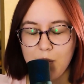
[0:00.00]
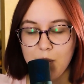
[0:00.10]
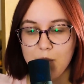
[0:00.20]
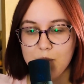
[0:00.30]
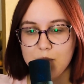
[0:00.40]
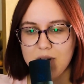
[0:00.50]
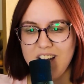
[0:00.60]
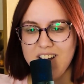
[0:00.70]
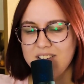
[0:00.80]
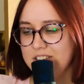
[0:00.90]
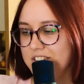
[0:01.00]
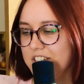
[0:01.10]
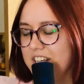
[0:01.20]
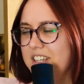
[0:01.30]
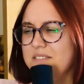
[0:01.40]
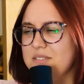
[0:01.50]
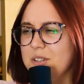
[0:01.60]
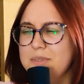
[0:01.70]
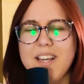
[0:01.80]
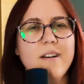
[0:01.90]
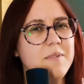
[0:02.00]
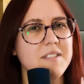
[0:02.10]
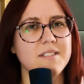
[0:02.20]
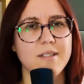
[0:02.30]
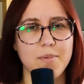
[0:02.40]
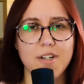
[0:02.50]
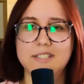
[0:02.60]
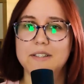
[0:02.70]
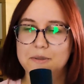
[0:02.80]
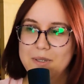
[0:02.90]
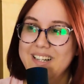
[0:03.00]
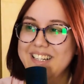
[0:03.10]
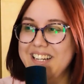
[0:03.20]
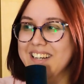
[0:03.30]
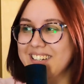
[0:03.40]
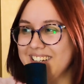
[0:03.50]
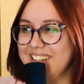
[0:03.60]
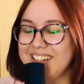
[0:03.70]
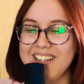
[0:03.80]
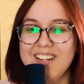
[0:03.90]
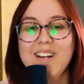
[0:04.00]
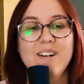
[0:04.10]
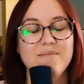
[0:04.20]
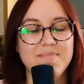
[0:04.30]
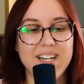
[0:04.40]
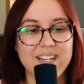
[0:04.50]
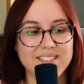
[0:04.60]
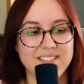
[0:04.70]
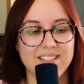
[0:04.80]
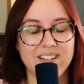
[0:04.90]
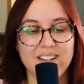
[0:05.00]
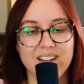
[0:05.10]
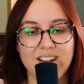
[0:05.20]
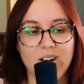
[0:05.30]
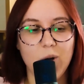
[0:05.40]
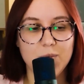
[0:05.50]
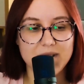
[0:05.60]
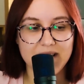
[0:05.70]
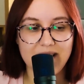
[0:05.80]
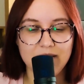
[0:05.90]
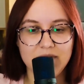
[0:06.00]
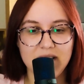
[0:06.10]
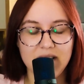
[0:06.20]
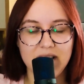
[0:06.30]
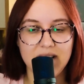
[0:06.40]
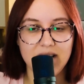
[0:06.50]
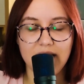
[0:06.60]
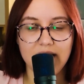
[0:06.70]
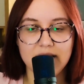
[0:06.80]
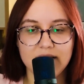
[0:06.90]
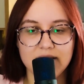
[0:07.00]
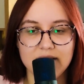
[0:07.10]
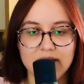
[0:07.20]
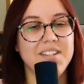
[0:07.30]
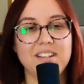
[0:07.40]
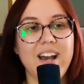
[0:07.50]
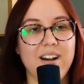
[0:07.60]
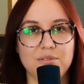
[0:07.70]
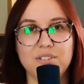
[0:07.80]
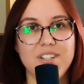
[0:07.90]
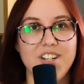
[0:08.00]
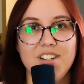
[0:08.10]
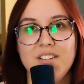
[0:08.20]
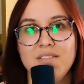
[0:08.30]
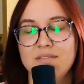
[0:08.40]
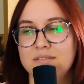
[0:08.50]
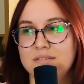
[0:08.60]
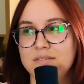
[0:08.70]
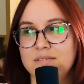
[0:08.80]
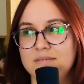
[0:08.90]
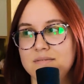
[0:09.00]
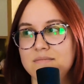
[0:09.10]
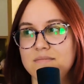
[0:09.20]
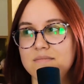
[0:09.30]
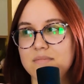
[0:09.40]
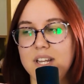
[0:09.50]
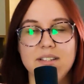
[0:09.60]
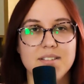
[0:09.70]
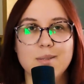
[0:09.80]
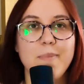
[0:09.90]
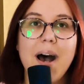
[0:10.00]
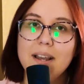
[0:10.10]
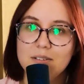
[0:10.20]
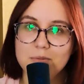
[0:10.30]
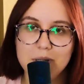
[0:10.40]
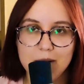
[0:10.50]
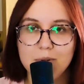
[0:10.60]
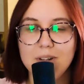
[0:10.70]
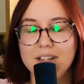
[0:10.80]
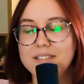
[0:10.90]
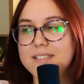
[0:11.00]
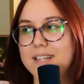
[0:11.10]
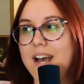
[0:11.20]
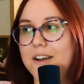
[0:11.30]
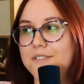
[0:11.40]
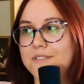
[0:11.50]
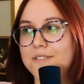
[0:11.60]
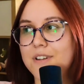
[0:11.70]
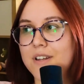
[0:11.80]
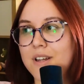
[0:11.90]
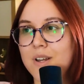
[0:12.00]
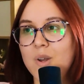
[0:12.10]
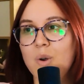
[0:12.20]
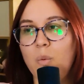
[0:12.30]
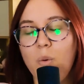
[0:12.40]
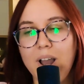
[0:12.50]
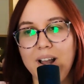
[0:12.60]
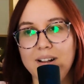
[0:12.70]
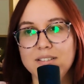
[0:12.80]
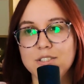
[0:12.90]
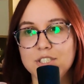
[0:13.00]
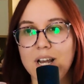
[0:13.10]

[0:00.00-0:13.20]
who, like, okay, Optigami isn't a person really, but Optigami can be out there and spy on people and stuff, while